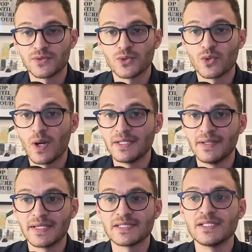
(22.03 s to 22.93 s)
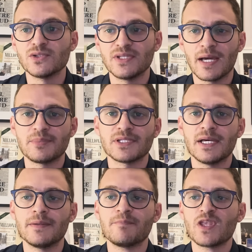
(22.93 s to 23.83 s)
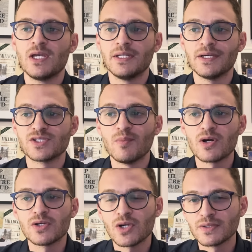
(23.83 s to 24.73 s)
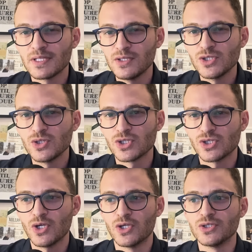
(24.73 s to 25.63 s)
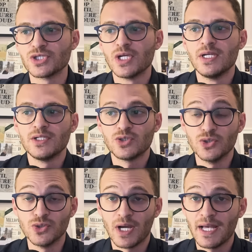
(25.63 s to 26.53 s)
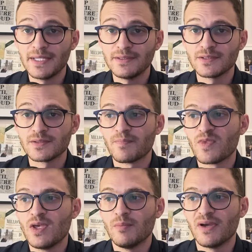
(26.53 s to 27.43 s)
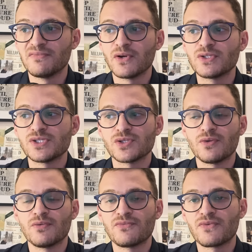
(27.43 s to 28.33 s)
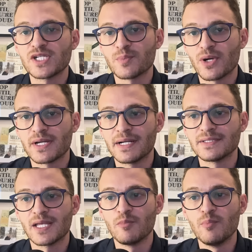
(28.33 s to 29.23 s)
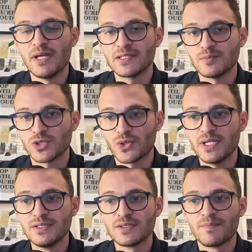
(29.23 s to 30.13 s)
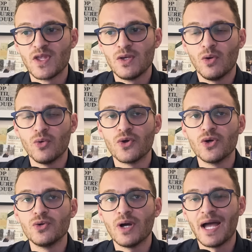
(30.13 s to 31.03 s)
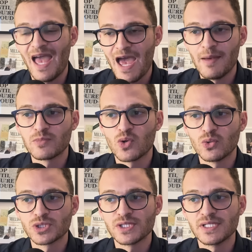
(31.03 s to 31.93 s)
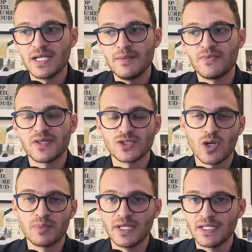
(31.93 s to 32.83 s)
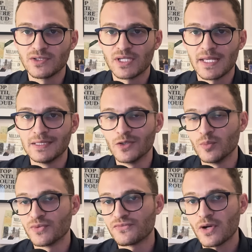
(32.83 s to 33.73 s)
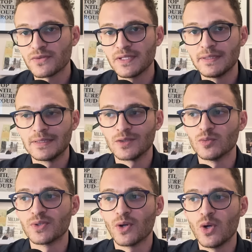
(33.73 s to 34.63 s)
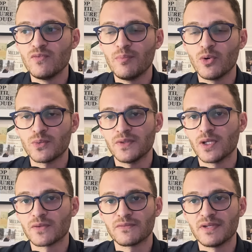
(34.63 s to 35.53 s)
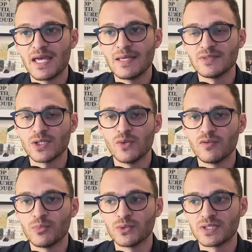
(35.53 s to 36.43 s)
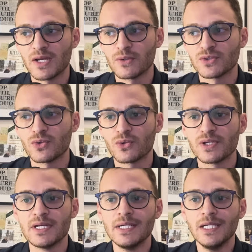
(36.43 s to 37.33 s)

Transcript: through quite nicely to the upside. Now, as the market continues to surge to new heights, my focus is on fresh breakouts and momentum trades. Although I am cautious here, things are beginning to get a little bit frothy and a little bit overbought with a lot of names and overbought territory.